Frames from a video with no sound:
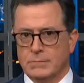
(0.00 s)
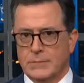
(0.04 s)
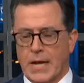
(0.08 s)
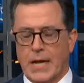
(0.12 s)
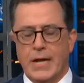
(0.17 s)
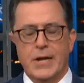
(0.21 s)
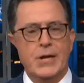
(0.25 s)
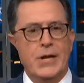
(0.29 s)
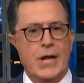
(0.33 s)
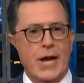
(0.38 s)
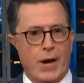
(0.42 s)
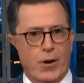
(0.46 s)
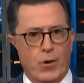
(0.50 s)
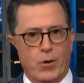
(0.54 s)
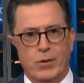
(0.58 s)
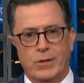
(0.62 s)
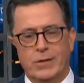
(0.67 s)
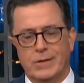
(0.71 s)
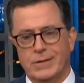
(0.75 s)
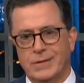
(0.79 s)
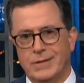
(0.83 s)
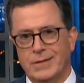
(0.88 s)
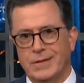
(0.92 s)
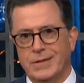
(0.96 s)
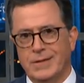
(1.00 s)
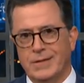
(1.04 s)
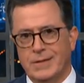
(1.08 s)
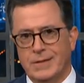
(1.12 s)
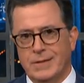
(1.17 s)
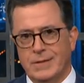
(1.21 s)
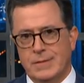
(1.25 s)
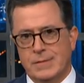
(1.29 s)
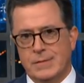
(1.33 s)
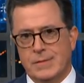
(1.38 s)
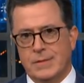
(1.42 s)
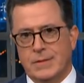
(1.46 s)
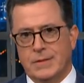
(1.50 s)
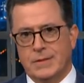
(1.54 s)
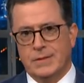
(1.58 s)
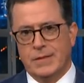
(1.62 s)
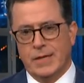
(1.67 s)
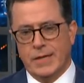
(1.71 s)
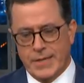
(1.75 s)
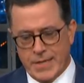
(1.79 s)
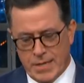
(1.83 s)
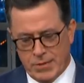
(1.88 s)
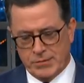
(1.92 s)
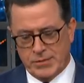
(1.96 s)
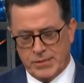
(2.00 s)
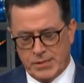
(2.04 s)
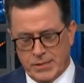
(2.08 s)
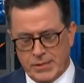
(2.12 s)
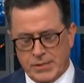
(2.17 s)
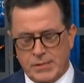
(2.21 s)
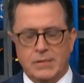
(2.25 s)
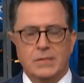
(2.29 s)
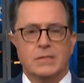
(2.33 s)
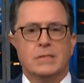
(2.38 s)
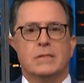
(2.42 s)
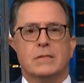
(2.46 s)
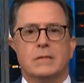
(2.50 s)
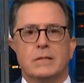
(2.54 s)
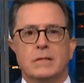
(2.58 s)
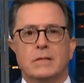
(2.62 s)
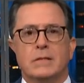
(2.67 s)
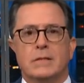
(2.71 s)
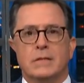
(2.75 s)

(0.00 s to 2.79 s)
and now, and now, citizens,